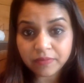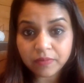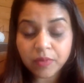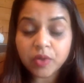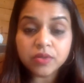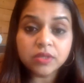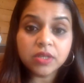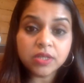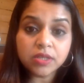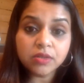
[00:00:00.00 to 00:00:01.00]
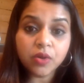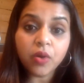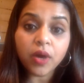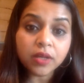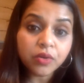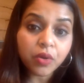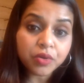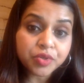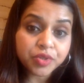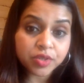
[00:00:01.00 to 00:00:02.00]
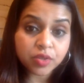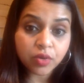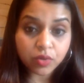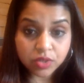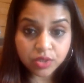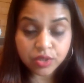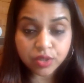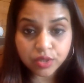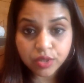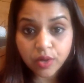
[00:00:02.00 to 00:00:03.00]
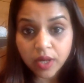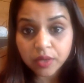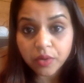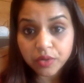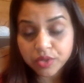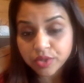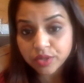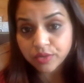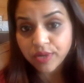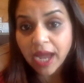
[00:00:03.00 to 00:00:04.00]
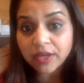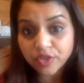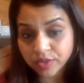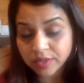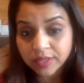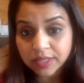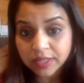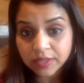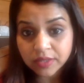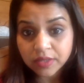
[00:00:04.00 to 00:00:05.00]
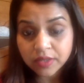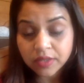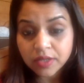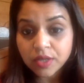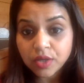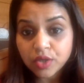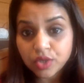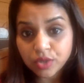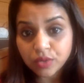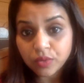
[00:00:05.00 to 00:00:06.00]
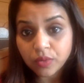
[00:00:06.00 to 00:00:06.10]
Because this is your unconscious thoughts, this is your unconscious reaction to